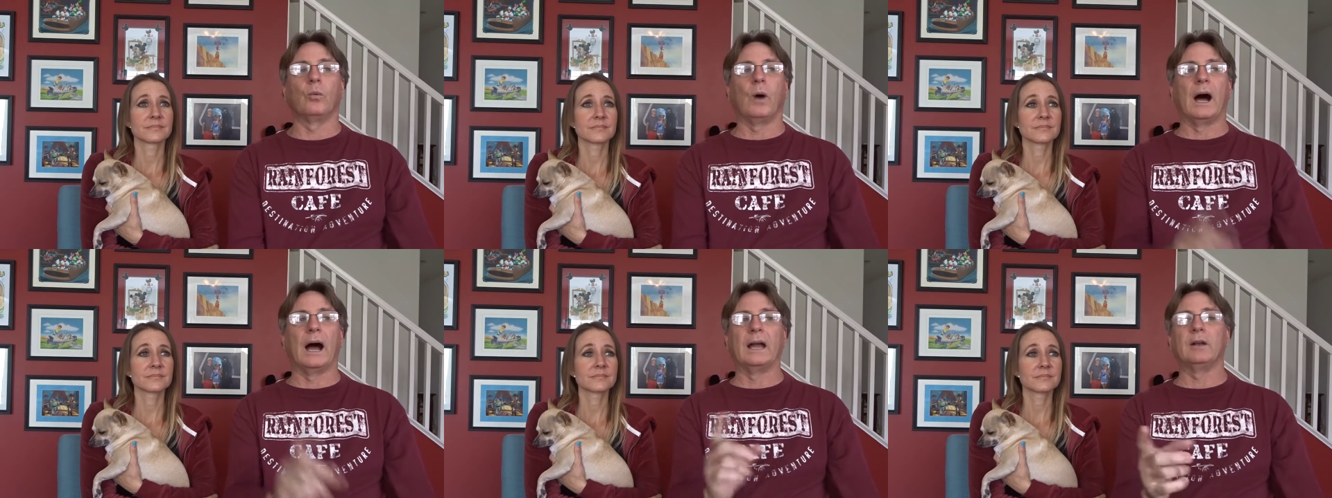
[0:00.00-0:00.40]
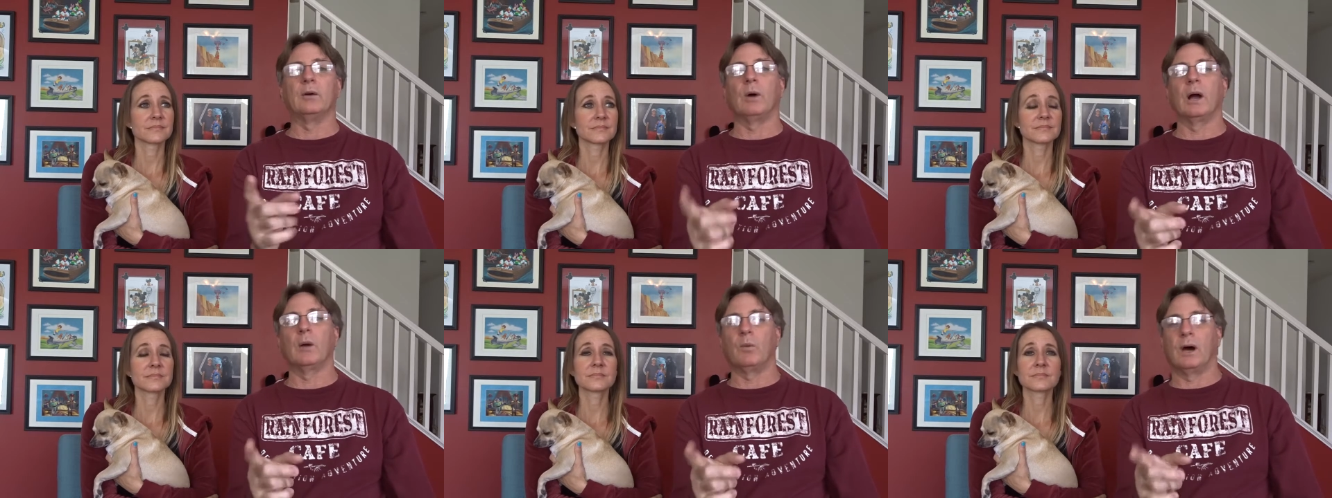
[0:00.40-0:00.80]
Speaker 1: why do
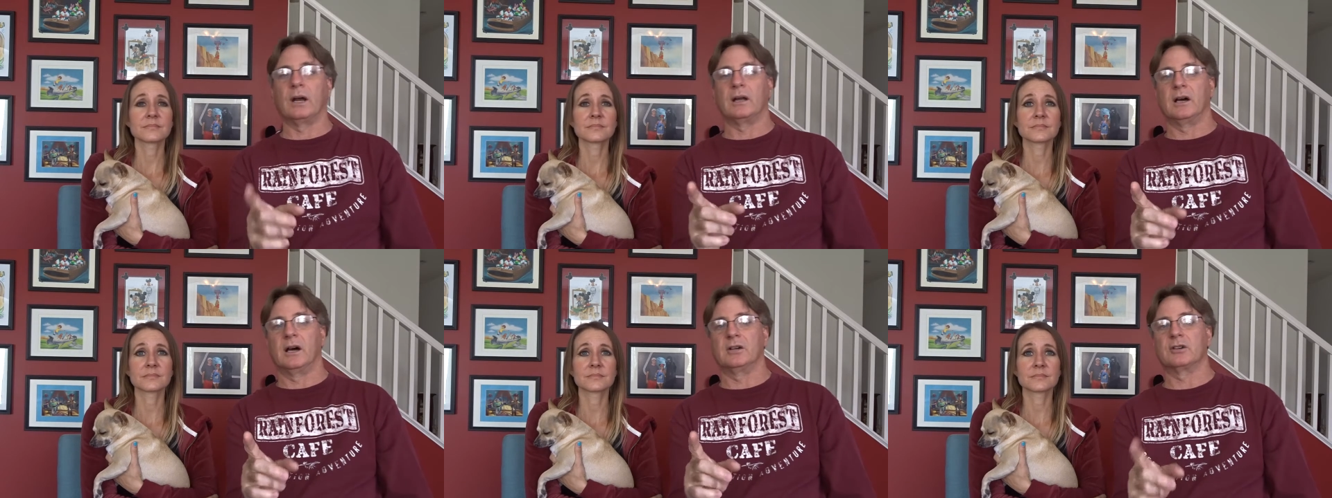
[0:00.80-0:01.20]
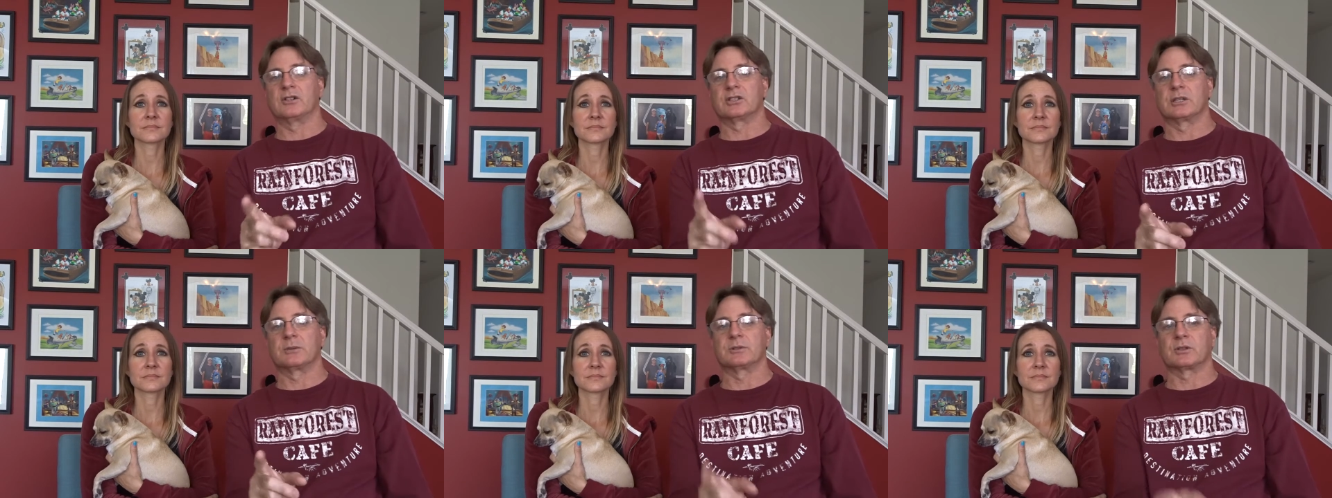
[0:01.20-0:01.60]
I want 100
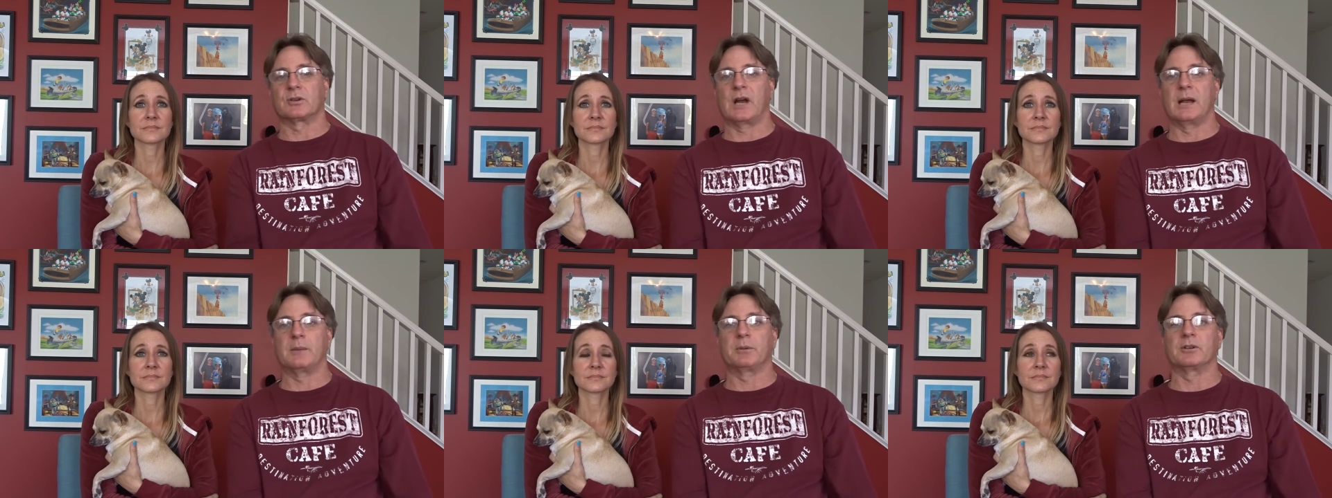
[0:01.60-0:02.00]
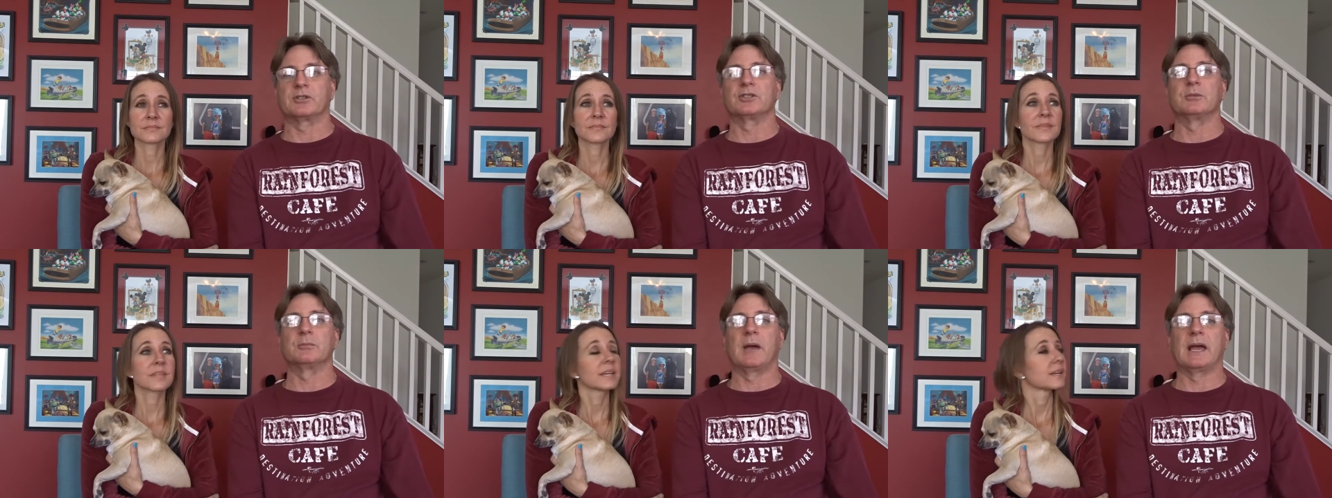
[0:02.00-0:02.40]

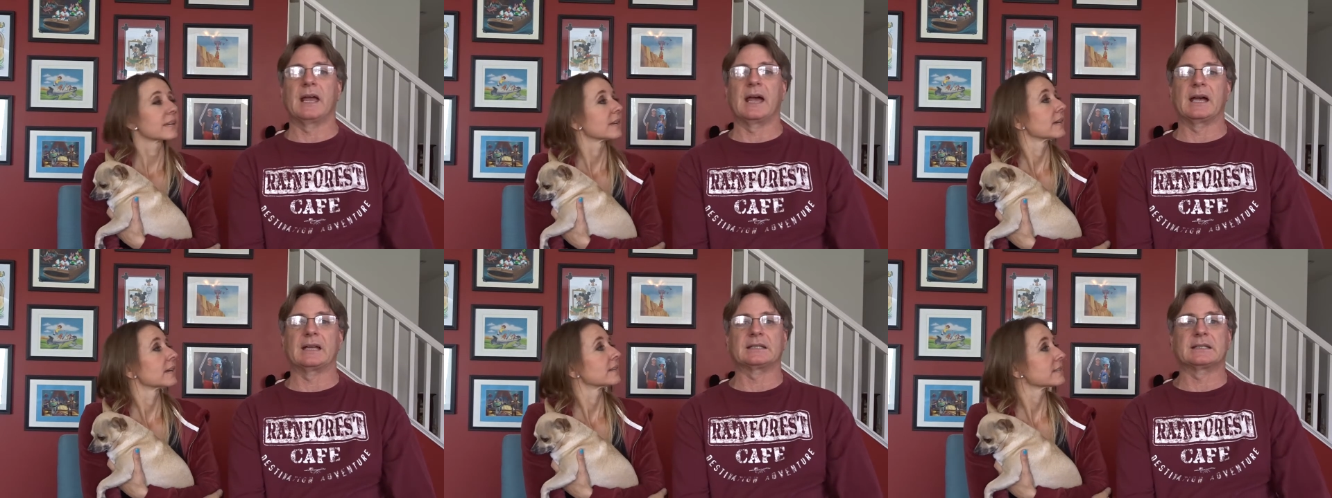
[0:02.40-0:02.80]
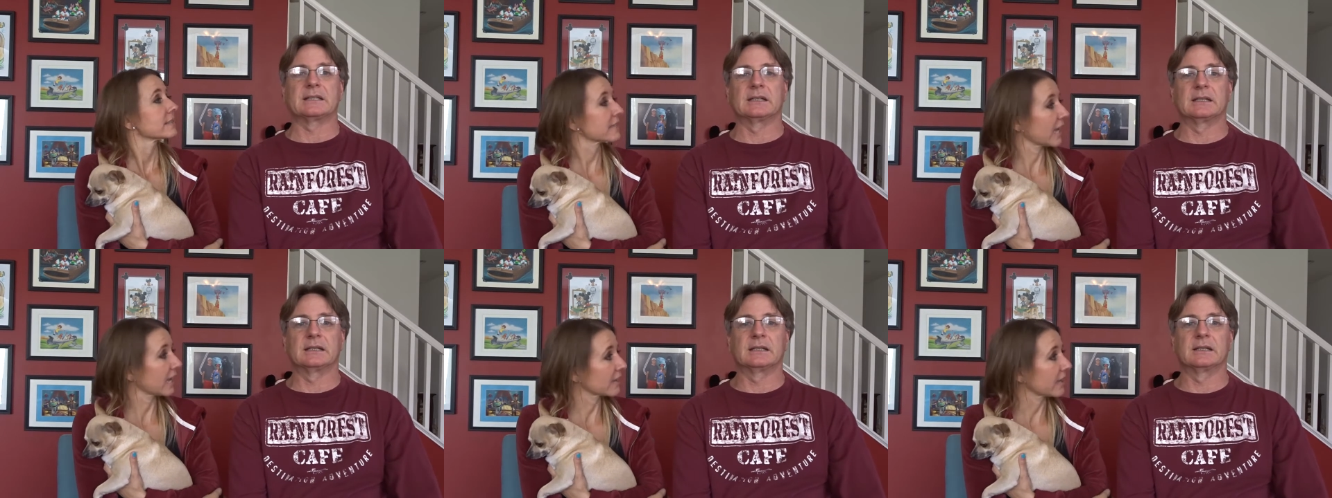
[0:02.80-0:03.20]
subscribers, you may ask?
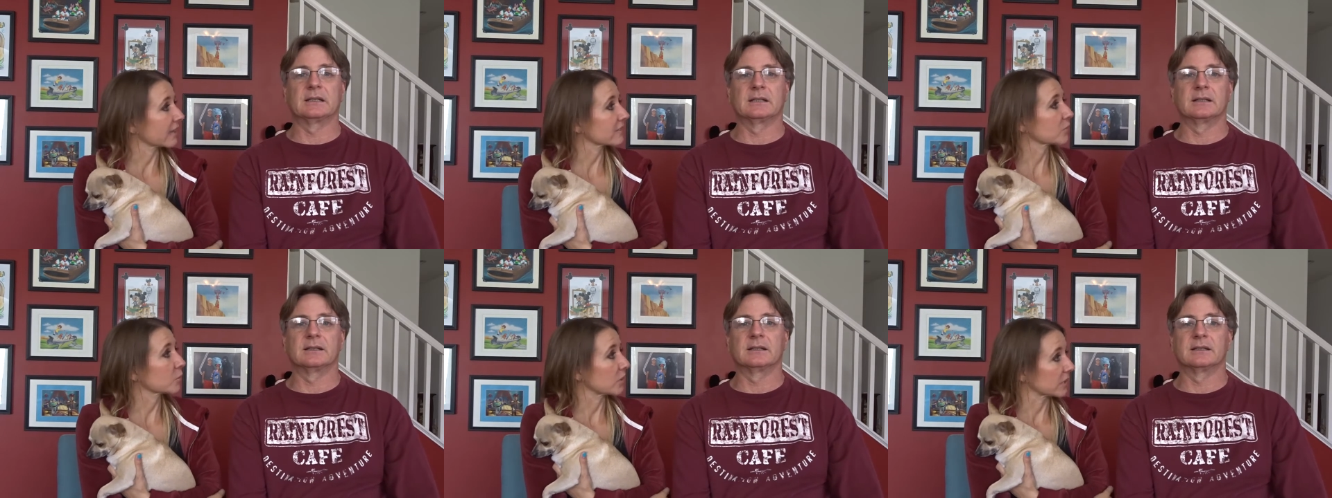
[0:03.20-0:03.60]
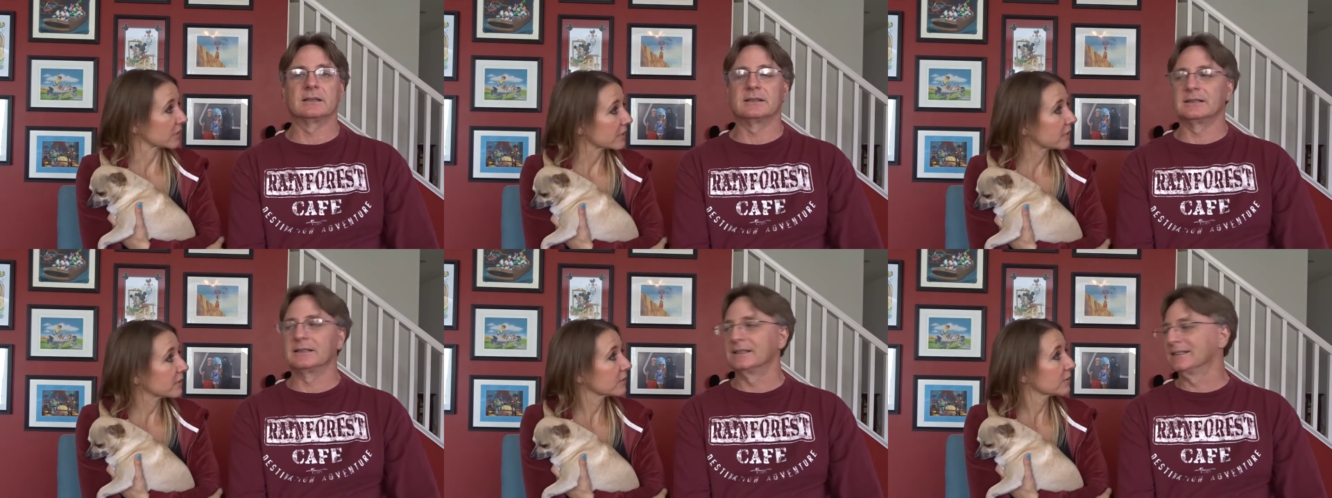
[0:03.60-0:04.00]
Speaker 2: Tell us, will
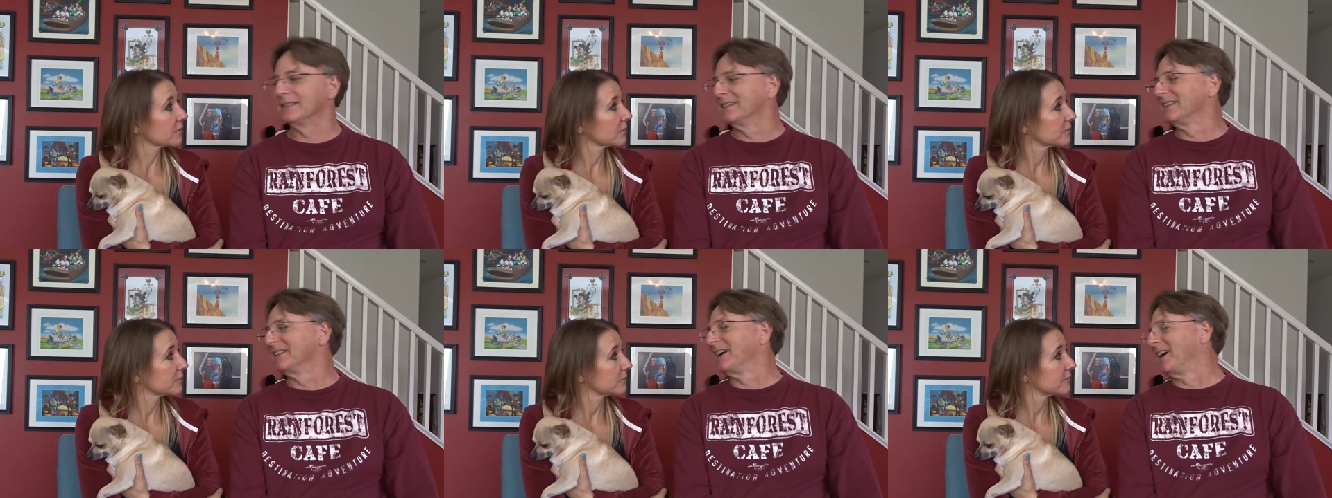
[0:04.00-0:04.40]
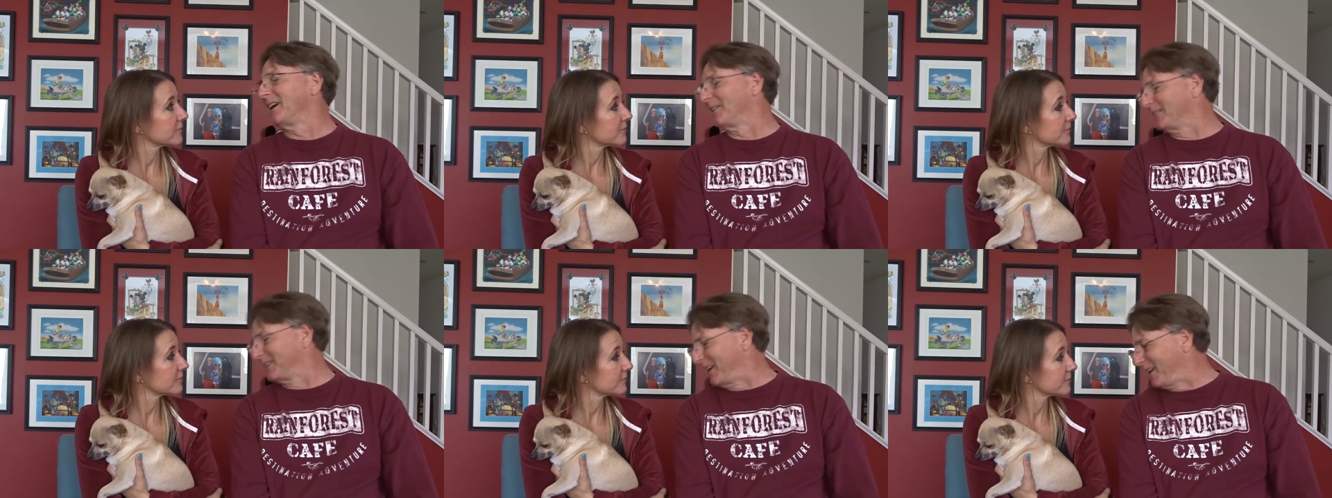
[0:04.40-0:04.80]
you?
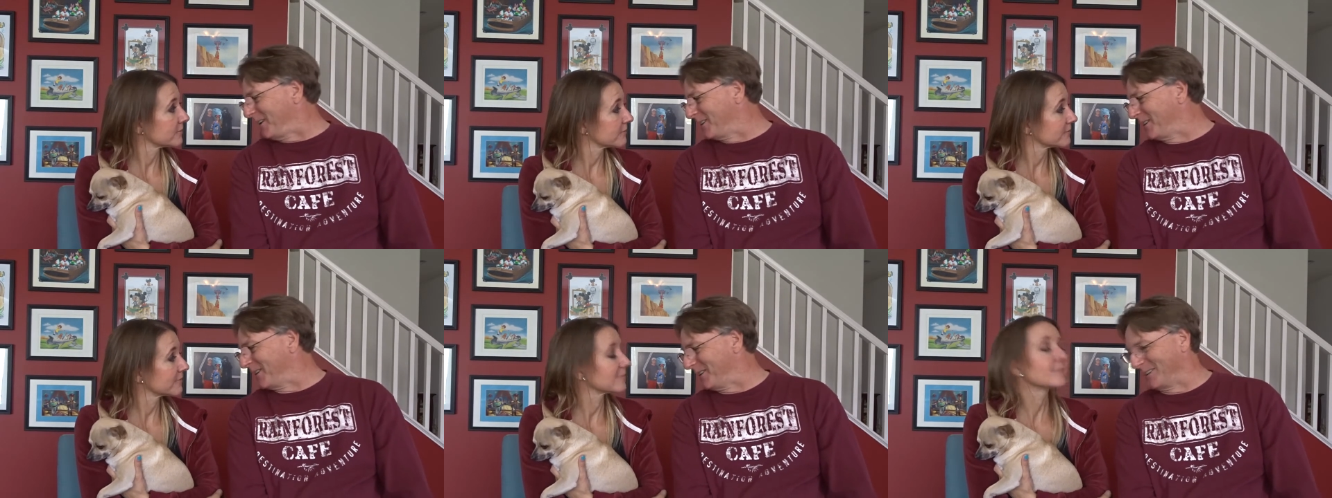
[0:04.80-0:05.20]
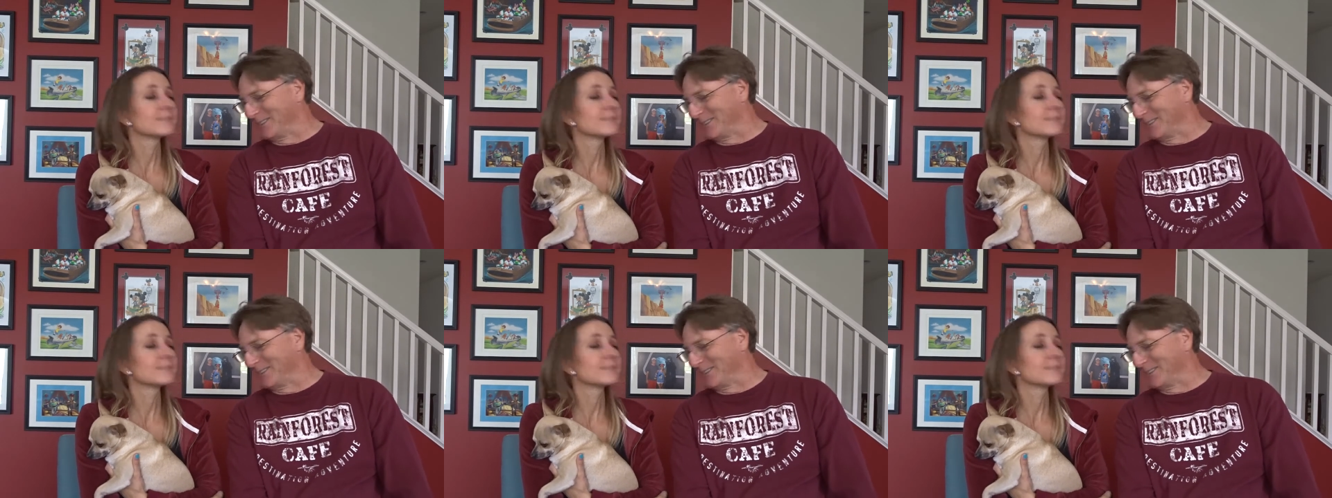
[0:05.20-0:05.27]
Speaker 1: I'll tell you.